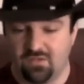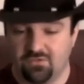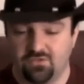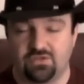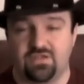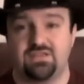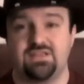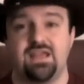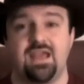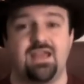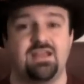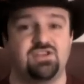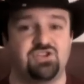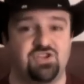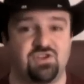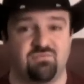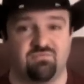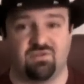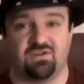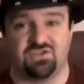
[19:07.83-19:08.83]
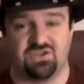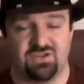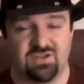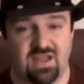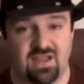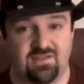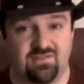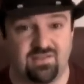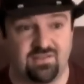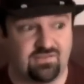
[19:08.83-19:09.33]
Look at the ancient
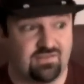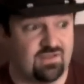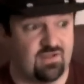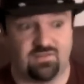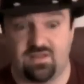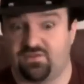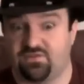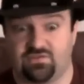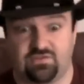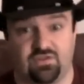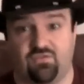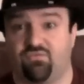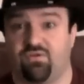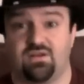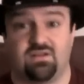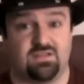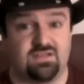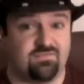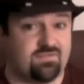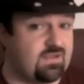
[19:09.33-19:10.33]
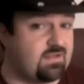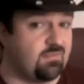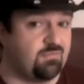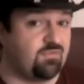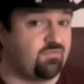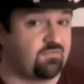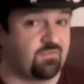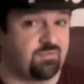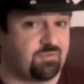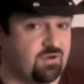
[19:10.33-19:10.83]
merchandise that's there. That's still readily
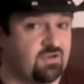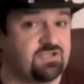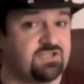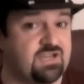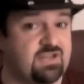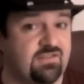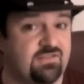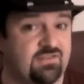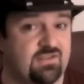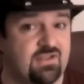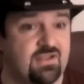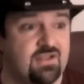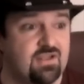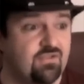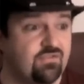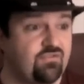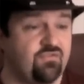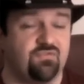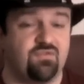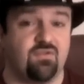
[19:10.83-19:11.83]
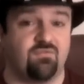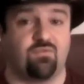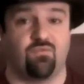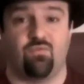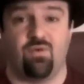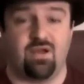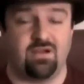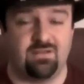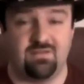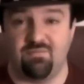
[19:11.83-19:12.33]
available for purchase. So if you ever
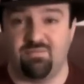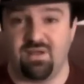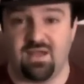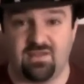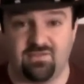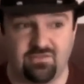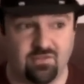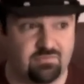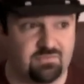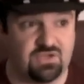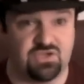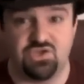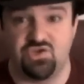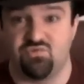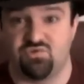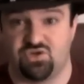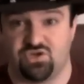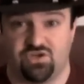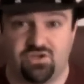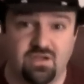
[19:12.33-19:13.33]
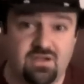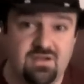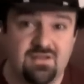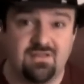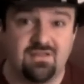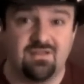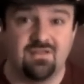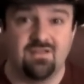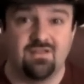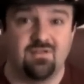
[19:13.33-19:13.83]
wanted to buy something, you could.
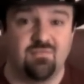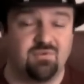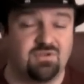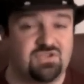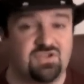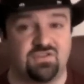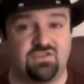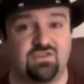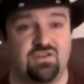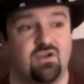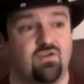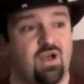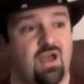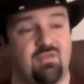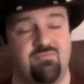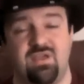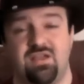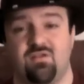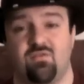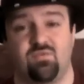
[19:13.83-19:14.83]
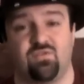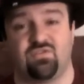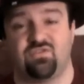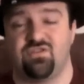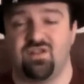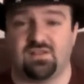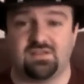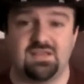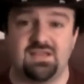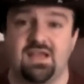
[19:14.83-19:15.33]
But just know I make almost
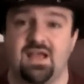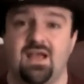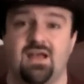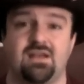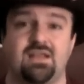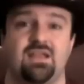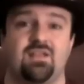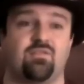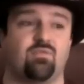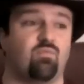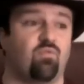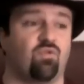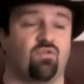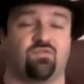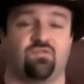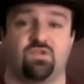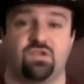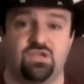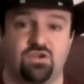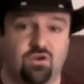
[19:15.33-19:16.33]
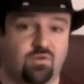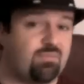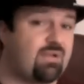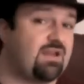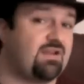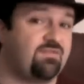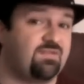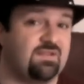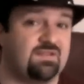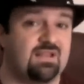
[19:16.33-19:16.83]
nothing on it. It's more for your
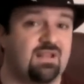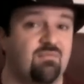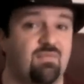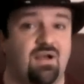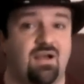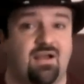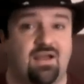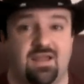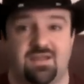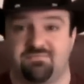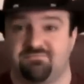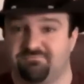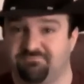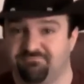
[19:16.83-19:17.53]
benefit than mine.